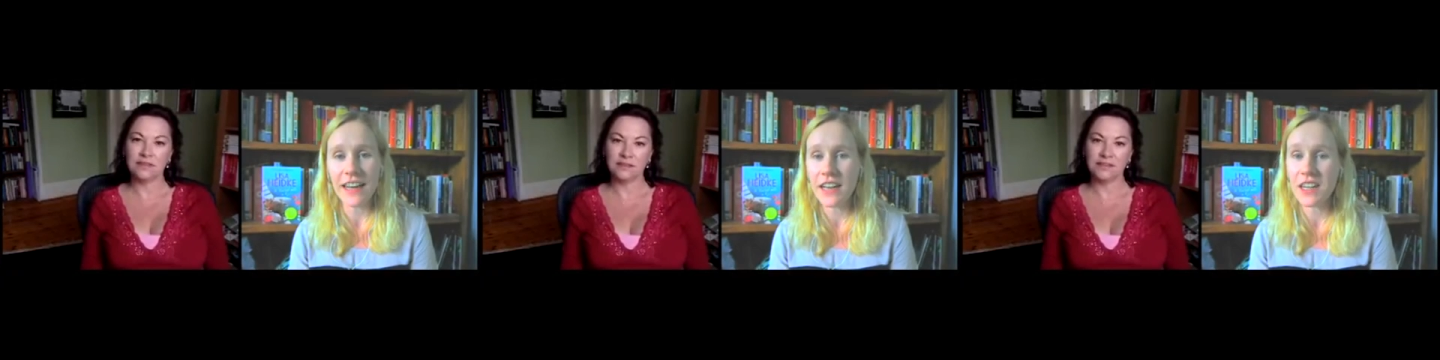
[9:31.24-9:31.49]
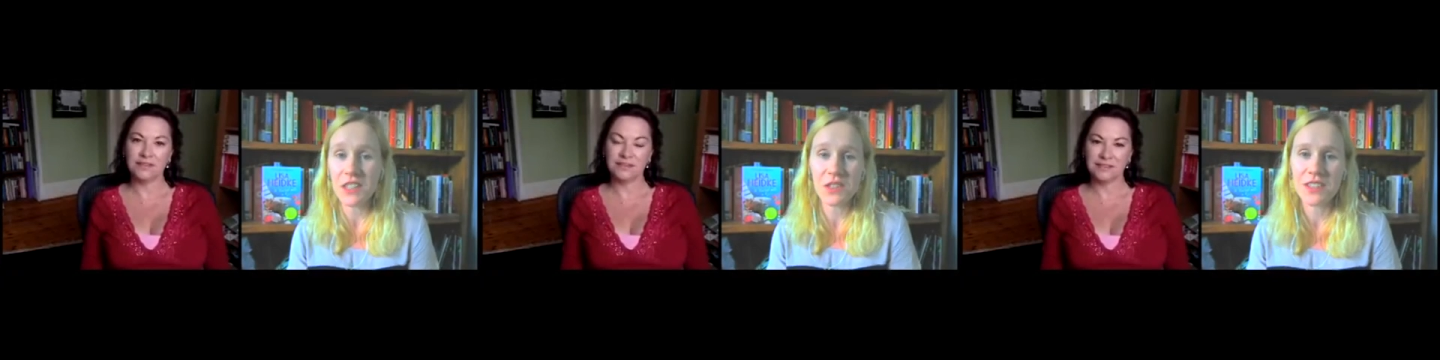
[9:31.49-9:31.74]
Speaker 1: it, it
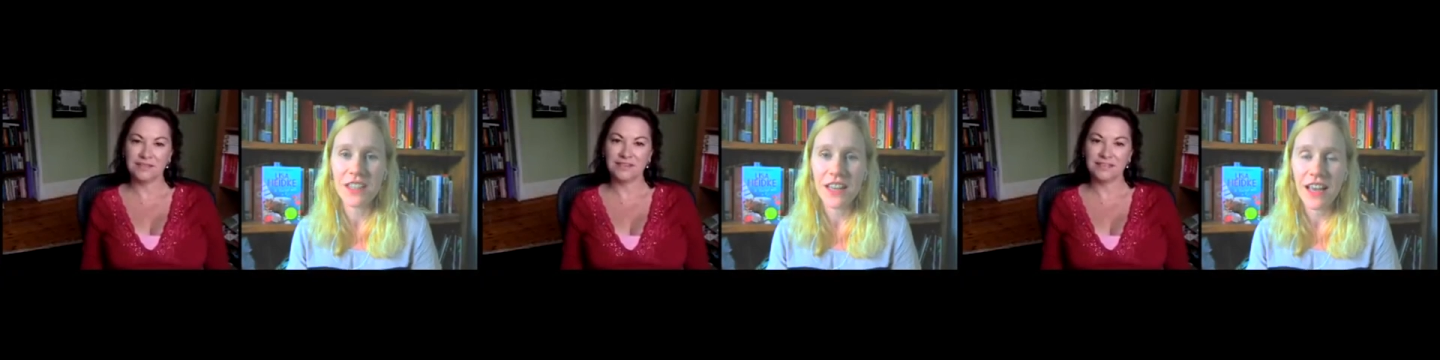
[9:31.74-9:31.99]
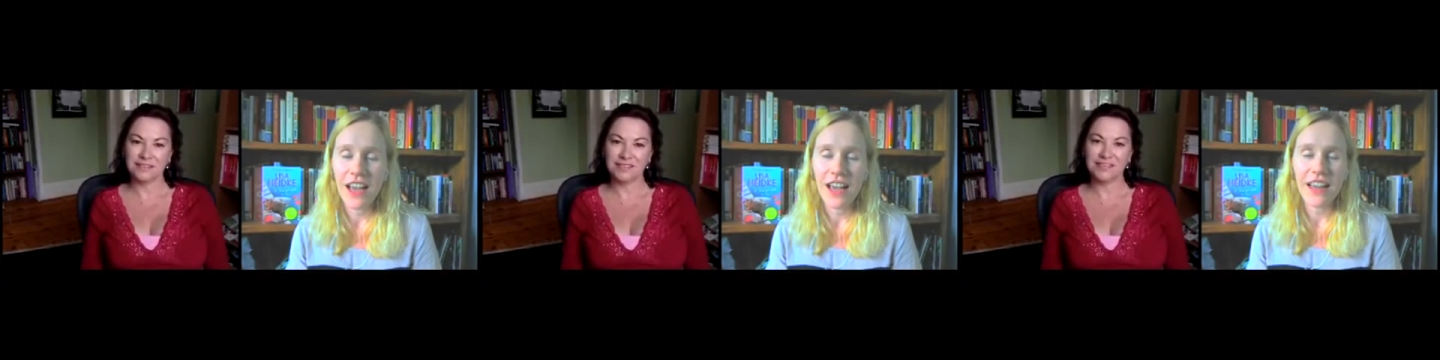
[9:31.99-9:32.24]
is
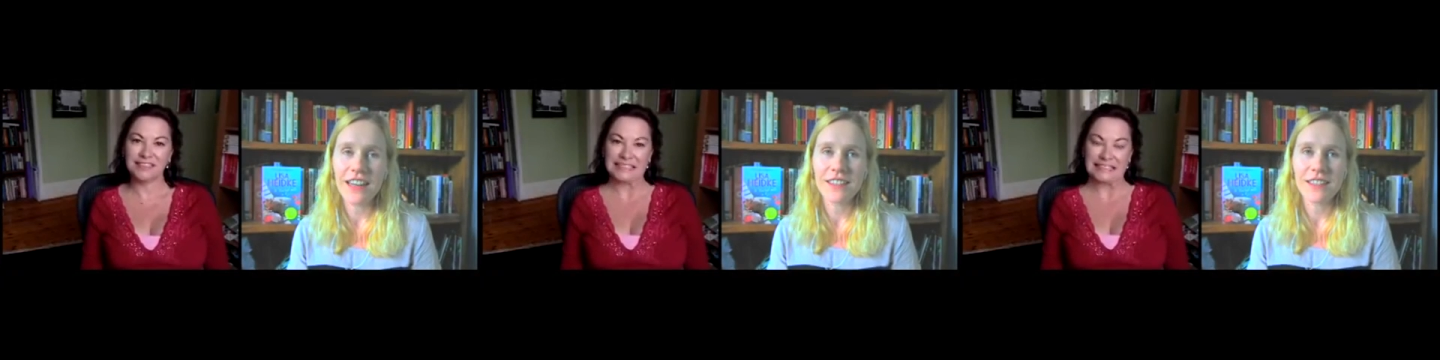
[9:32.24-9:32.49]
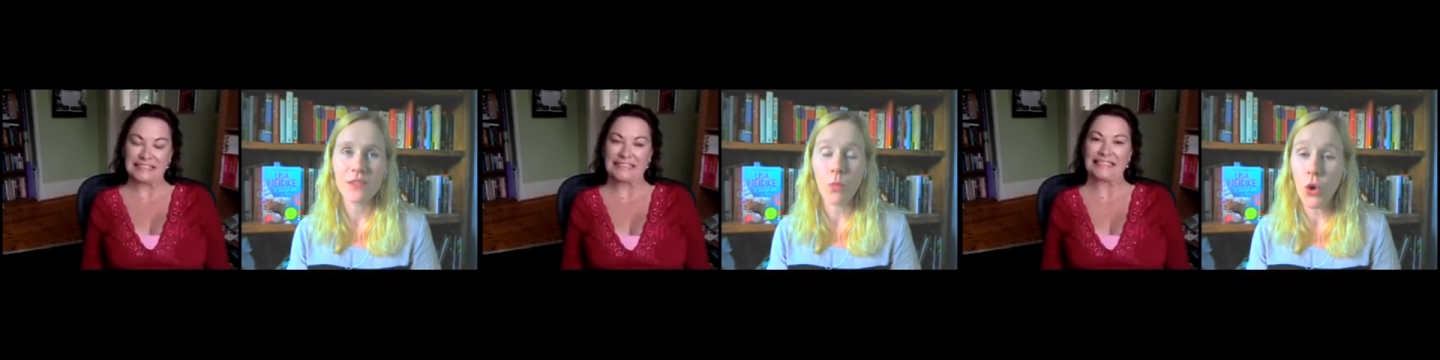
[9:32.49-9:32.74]

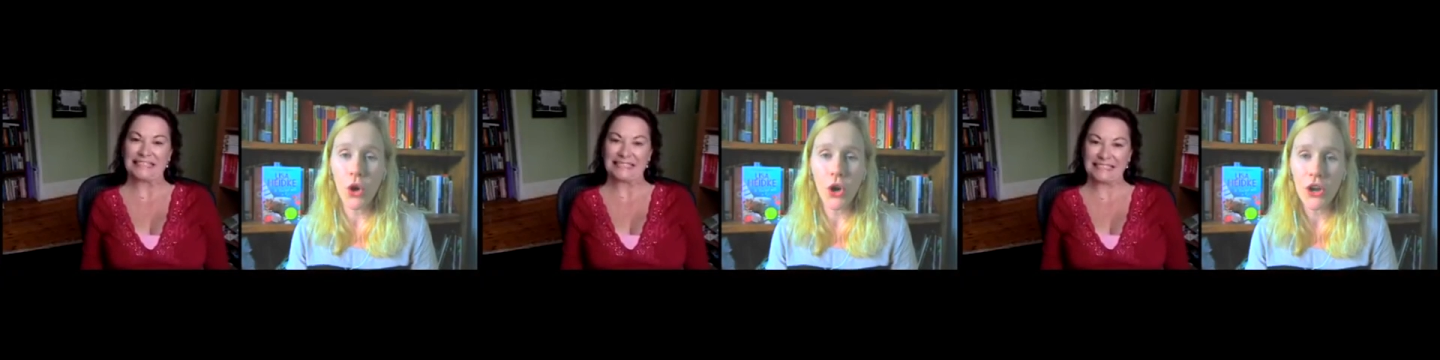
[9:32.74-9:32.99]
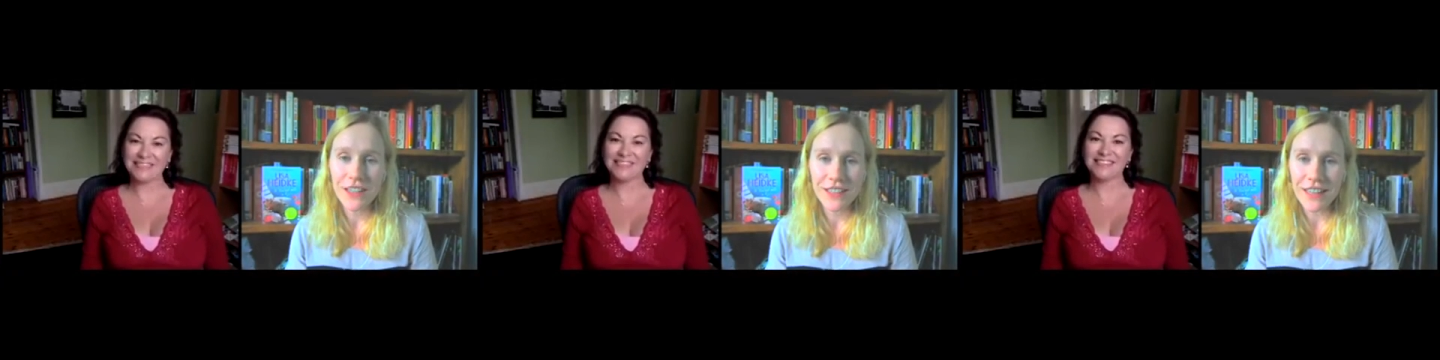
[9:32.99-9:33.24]
it's
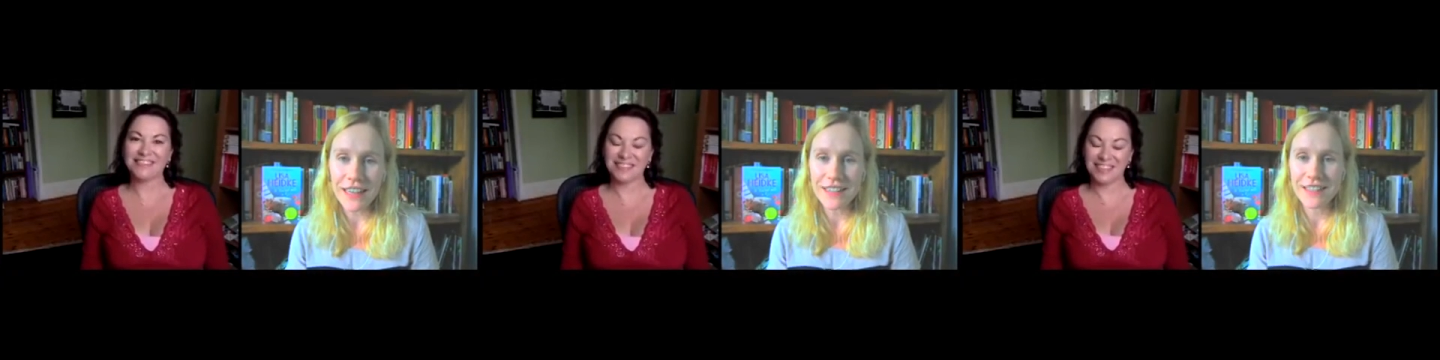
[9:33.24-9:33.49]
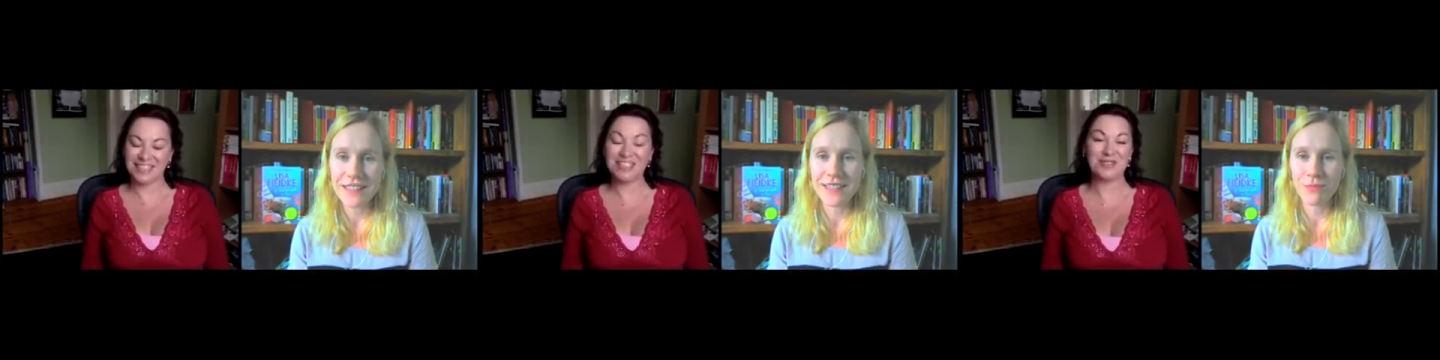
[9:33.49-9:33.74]
work,
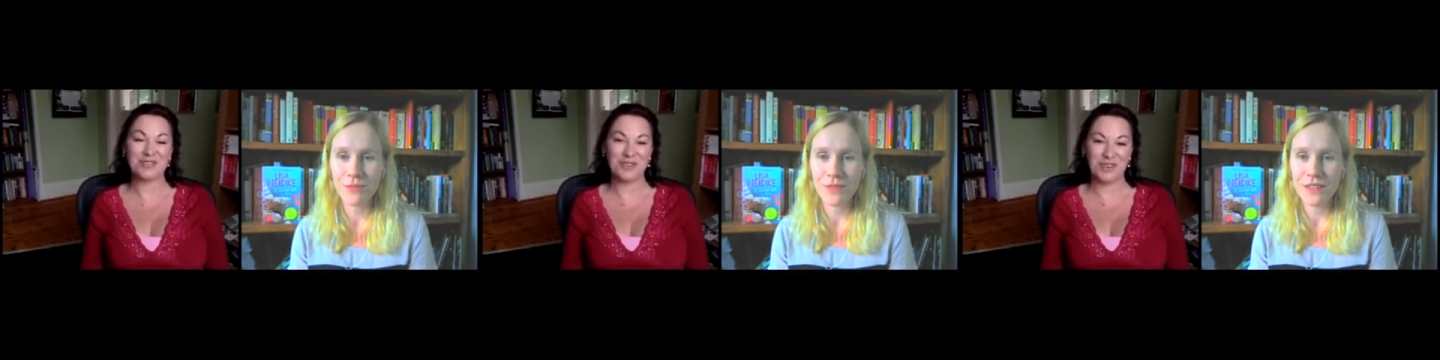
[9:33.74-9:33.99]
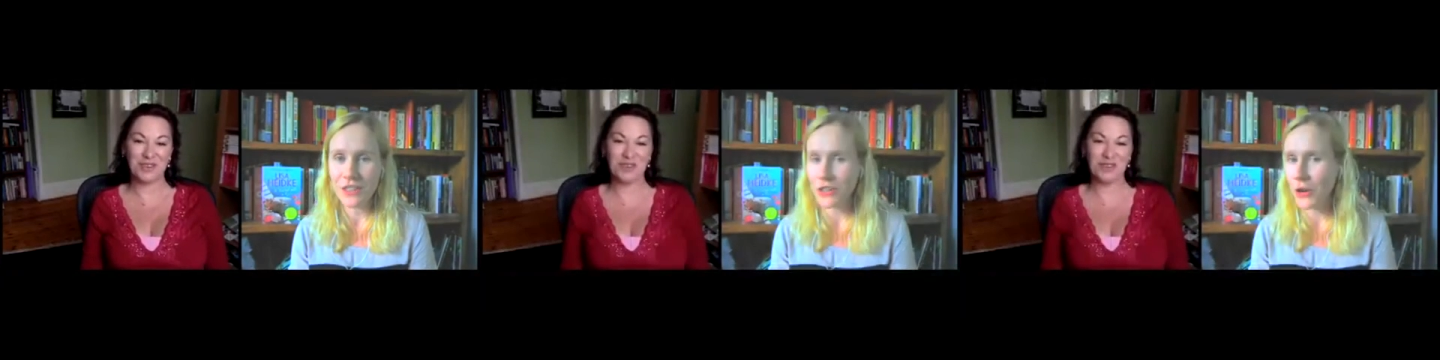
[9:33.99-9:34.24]
it's
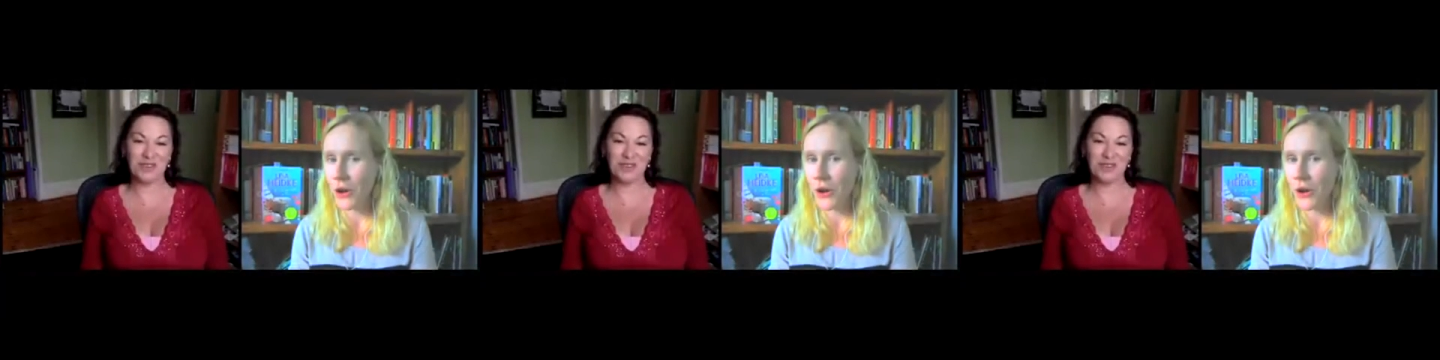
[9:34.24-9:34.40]
you know,